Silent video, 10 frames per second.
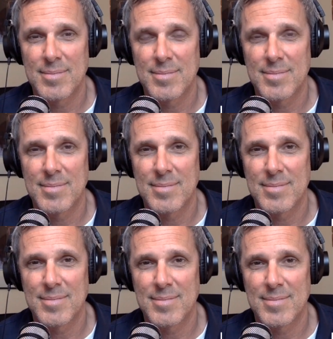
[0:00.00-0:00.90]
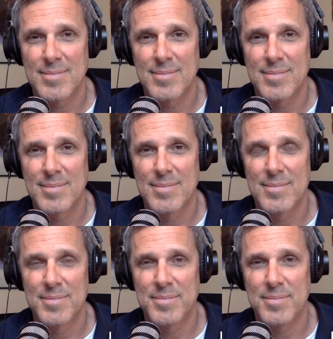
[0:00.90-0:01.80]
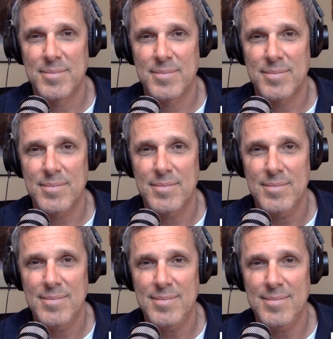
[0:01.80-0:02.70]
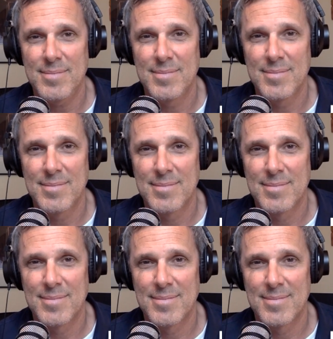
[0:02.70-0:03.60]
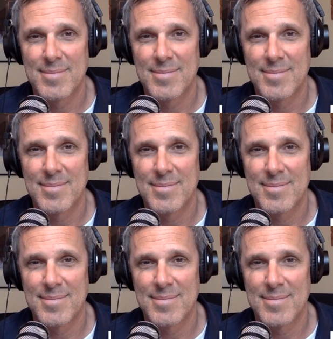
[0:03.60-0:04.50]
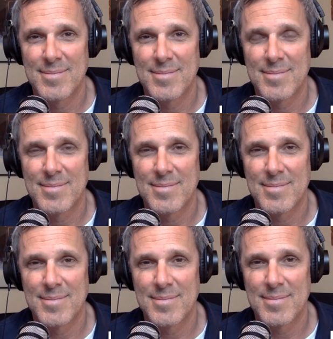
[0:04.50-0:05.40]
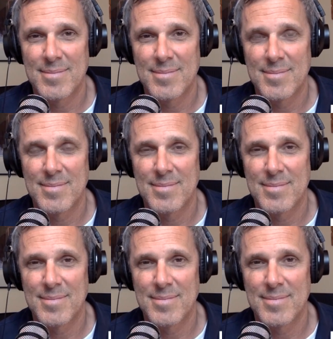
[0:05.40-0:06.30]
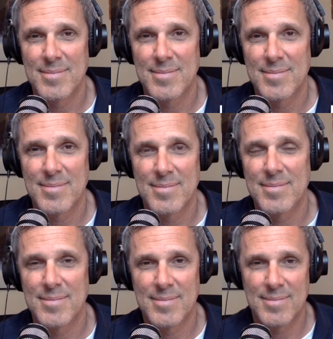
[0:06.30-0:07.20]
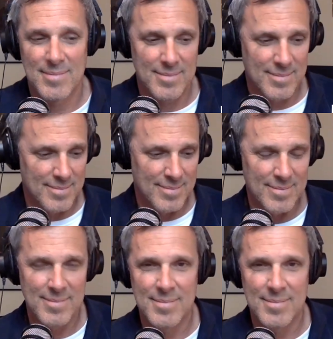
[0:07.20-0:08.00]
(silent)